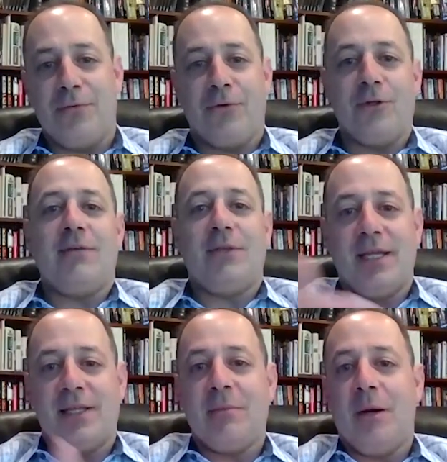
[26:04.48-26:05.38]
first have to
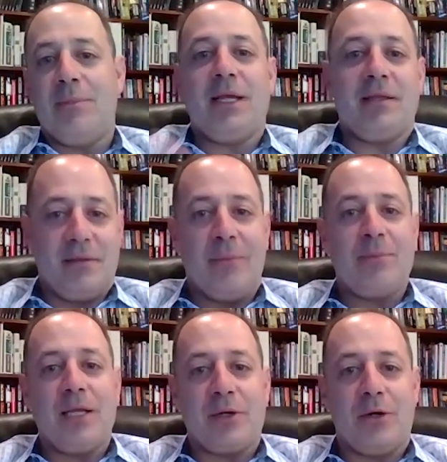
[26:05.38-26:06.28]
get them up
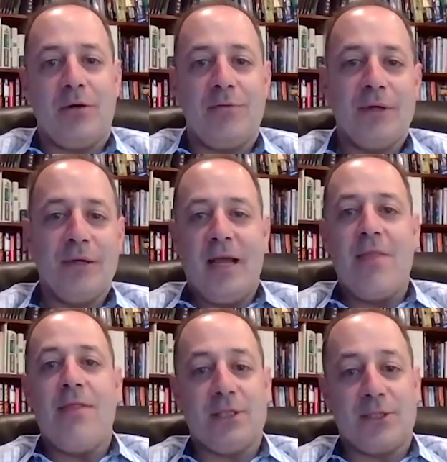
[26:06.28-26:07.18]
that curve
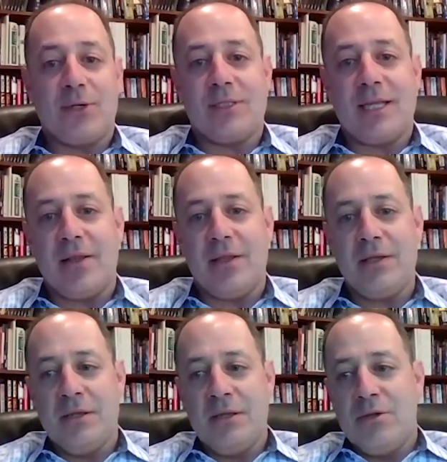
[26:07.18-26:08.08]
and then start scaling.
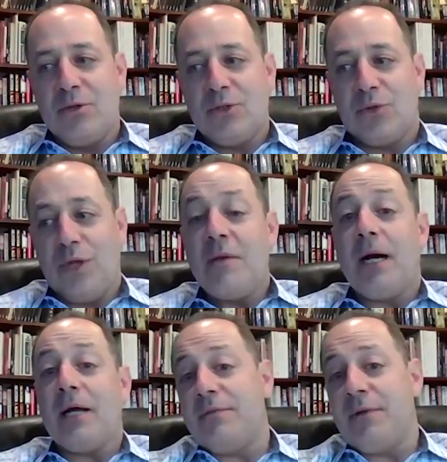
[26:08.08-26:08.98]
So think
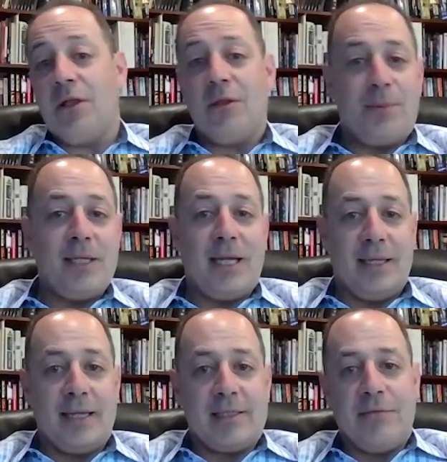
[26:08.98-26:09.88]
about developing that
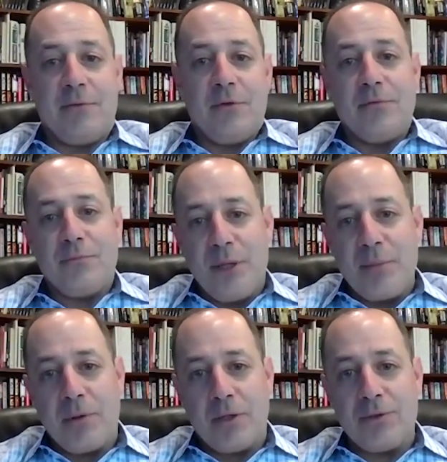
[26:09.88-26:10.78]
next level of
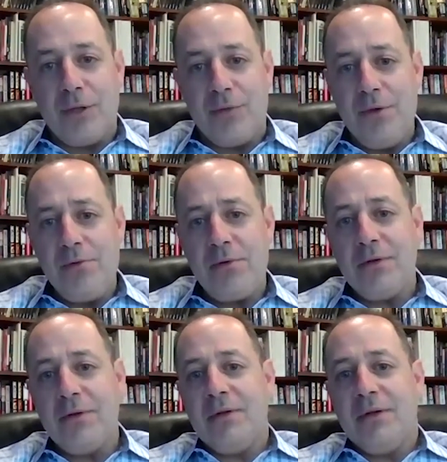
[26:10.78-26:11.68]
people underneath you,
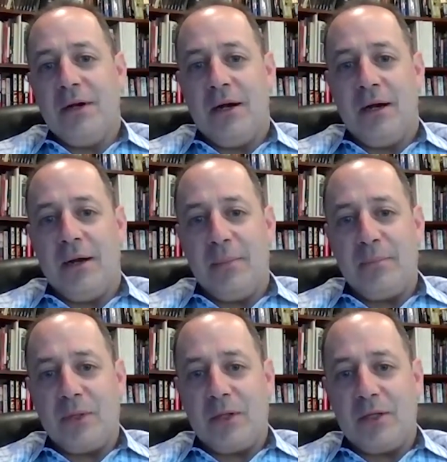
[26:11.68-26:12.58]

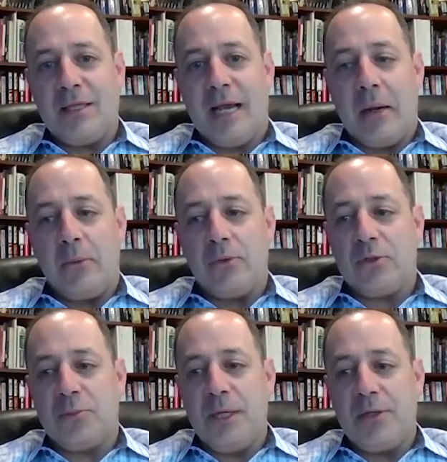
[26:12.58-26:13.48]
because that will
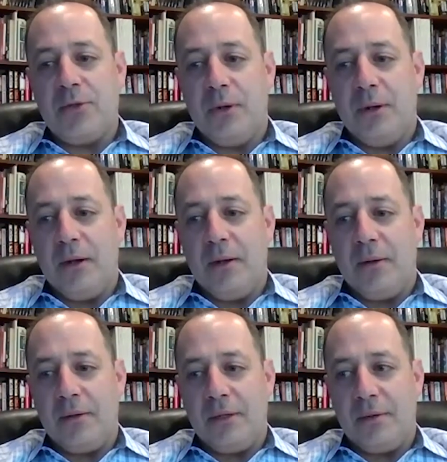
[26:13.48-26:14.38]
speak to
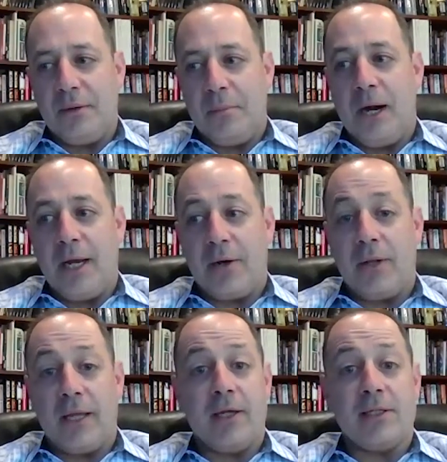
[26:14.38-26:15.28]
a buyer
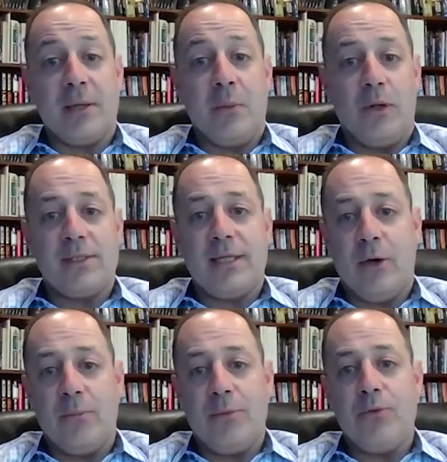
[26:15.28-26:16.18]
like us that wants to
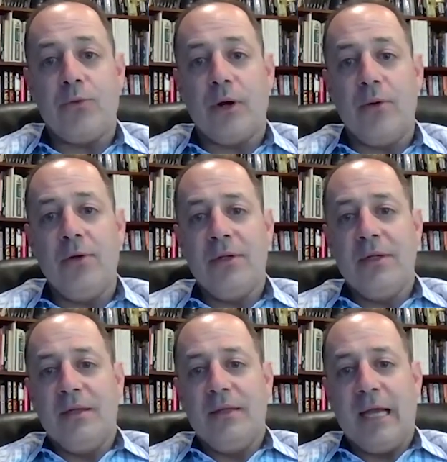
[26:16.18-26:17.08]
help you grow.
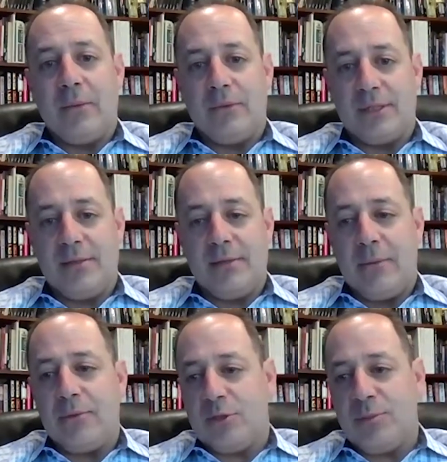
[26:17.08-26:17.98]
That
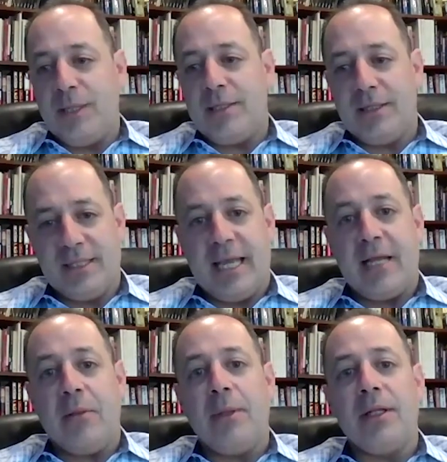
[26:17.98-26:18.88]
will speak to the
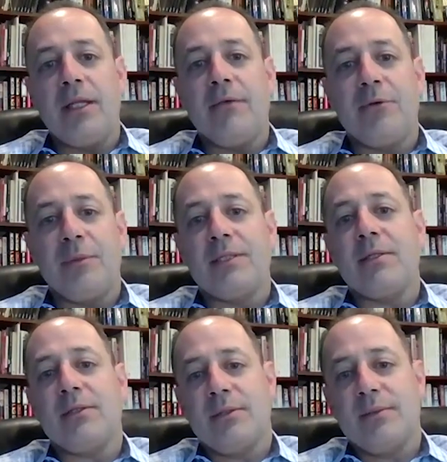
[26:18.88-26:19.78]
scalability of your
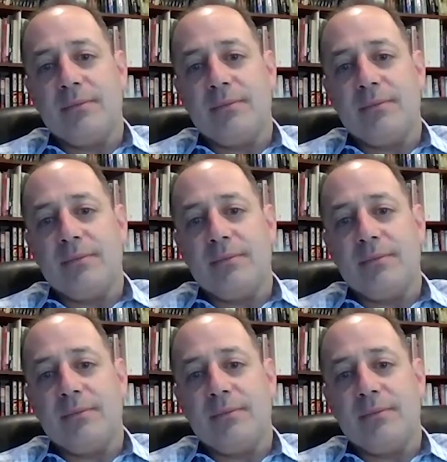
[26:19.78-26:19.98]
business.